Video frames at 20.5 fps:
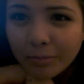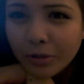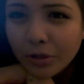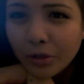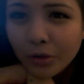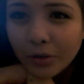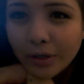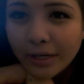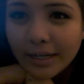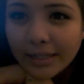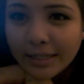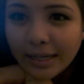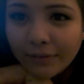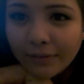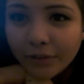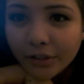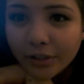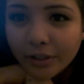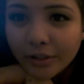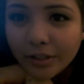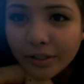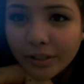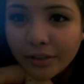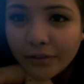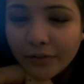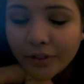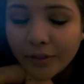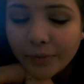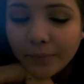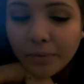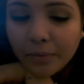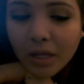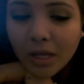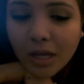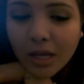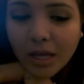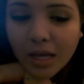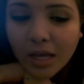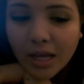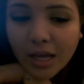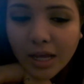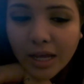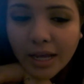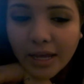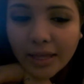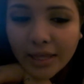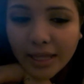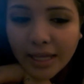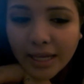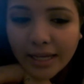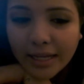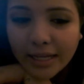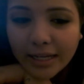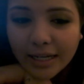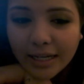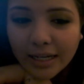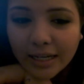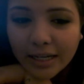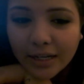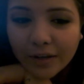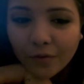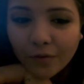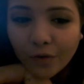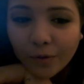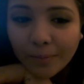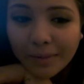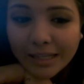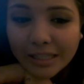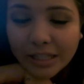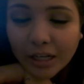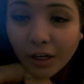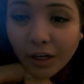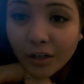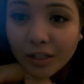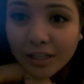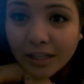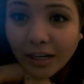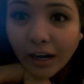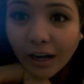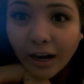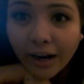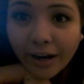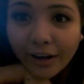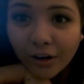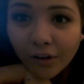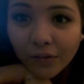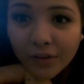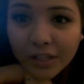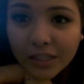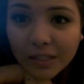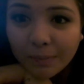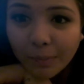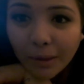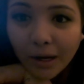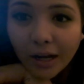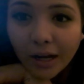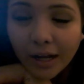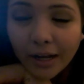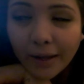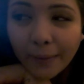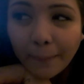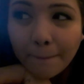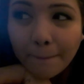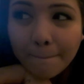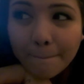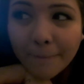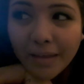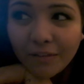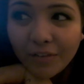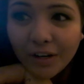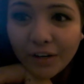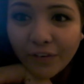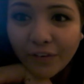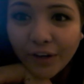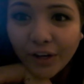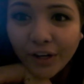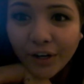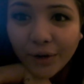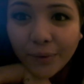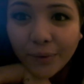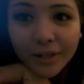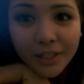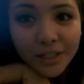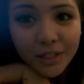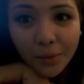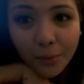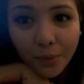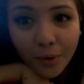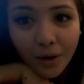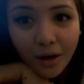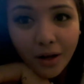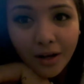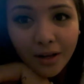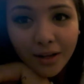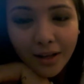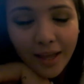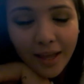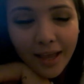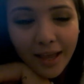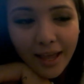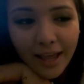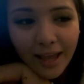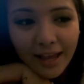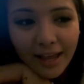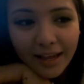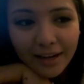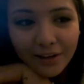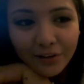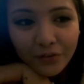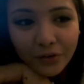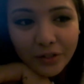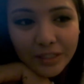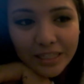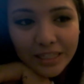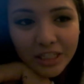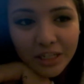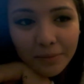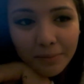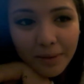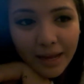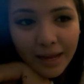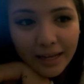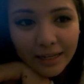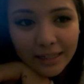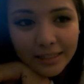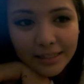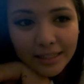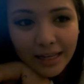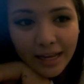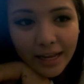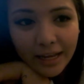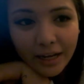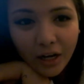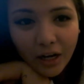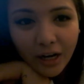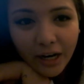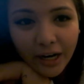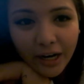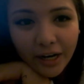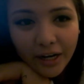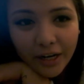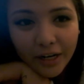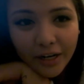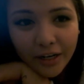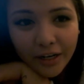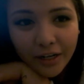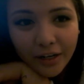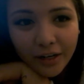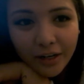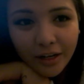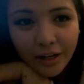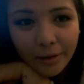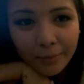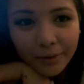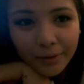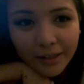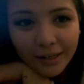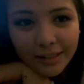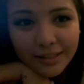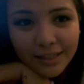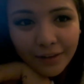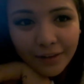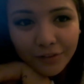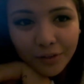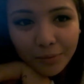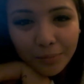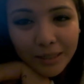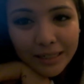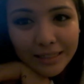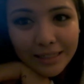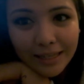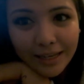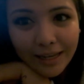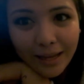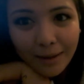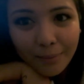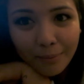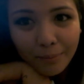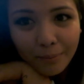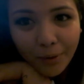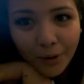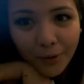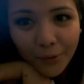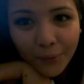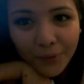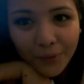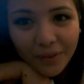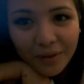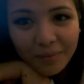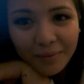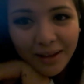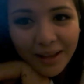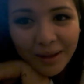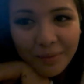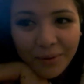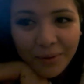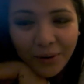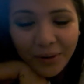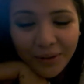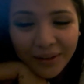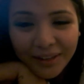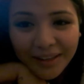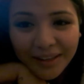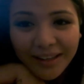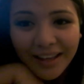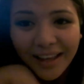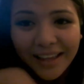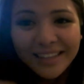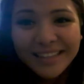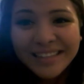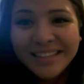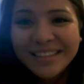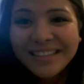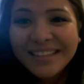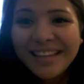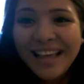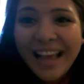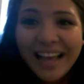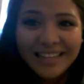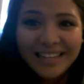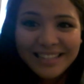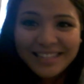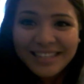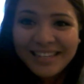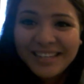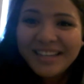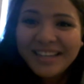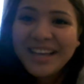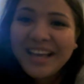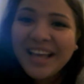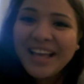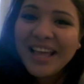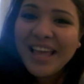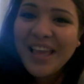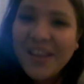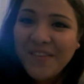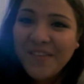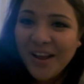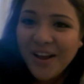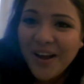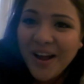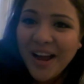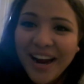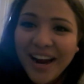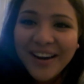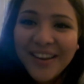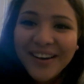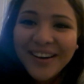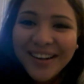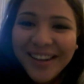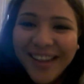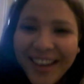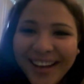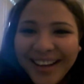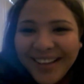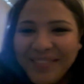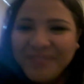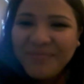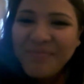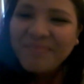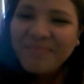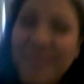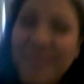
maybe three days after the interview and then for mcdonald's i got hired on the spot even if i got a question wrong and for tj maxx i got hired a couple of days after because i kept bothering them i kept calling and asking if i got hired or not